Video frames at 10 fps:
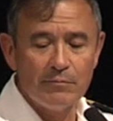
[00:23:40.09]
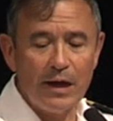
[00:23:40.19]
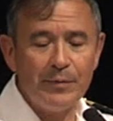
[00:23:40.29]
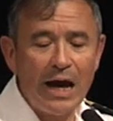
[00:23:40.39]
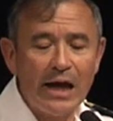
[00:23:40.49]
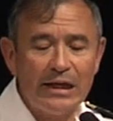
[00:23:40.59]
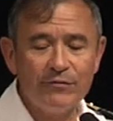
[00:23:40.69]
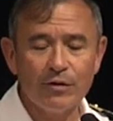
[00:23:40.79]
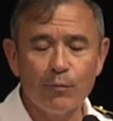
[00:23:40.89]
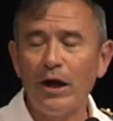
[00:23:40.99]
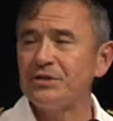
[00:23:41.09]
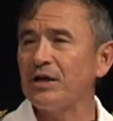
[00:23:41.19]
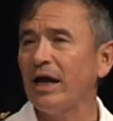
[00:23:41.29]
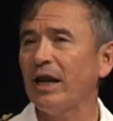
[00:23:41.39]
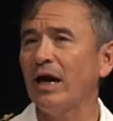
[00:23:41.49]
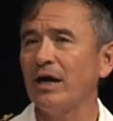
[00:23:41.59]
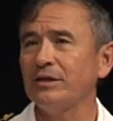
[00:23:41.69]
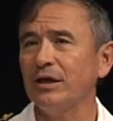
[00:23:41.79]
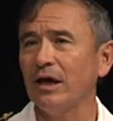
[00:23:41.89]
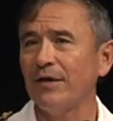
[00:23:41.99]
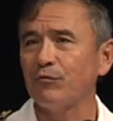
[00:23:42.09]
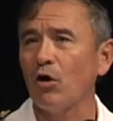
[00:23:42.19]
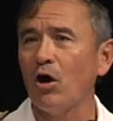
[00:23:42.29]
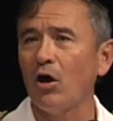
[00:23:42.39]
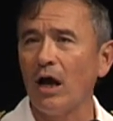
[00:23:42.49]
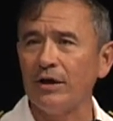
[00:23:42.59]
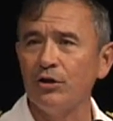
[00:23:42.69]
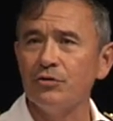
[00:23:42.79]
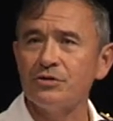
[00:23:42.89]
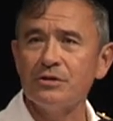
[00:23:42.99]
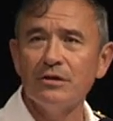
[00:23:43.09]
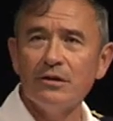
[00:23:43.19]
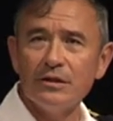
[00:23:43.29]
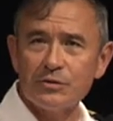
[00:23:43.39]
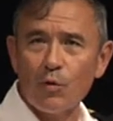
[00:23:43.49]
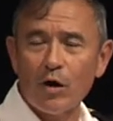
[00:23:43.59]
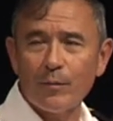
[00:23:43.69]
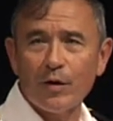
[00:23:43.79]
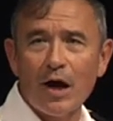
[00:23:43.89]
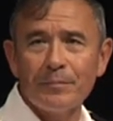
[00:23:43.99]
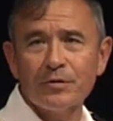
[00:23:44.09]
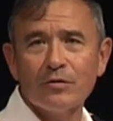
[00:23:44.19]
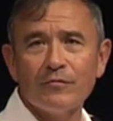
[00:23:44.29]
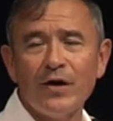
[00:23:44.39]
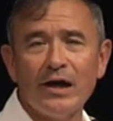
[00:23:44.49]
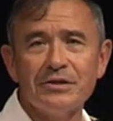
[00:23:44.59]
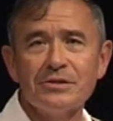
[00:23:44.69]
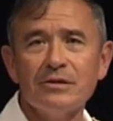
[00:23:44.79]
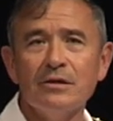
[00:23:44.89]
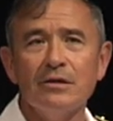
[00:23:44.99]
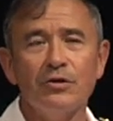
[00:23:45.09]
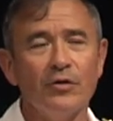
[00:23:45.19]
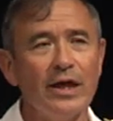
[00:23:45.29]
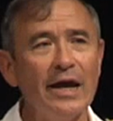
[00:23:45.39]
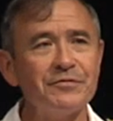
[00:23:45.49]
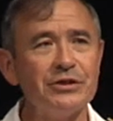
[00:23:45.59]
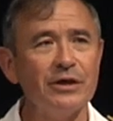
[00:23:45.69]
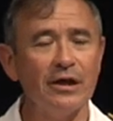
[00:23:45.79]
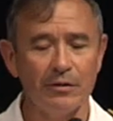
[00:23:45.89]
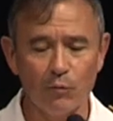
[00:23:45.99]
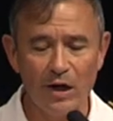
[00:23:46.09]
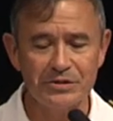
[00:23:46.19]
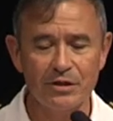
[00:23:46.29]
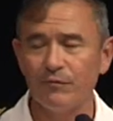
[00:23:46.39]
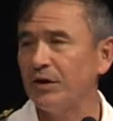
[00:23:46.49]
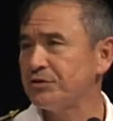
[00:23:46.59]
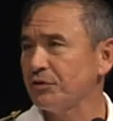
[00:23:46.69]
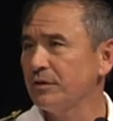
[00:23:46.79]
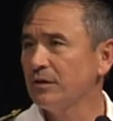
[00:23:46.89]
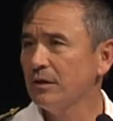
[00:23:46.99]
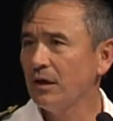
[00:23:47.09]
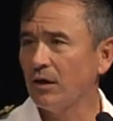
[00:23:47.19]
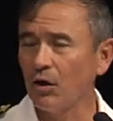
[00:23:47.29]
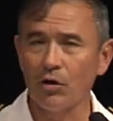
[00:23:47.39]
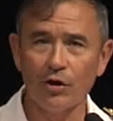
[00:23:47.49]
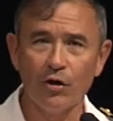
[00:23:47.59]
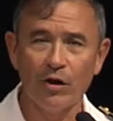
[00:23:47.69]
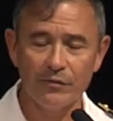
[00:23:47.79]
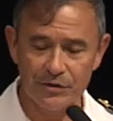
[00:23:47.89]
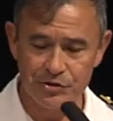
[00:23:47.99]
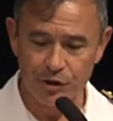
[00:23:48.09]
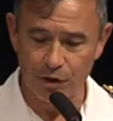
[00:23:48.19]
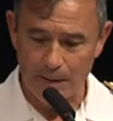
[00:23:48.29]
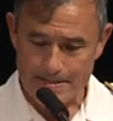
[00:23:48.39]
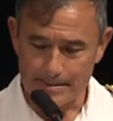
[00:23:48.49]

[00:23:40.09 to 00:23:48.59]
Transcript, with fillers: Maybe I'd even embrace that idea. After all, I used this wearable optical device during the AFCEA West Convention uh, earlier uh, this year.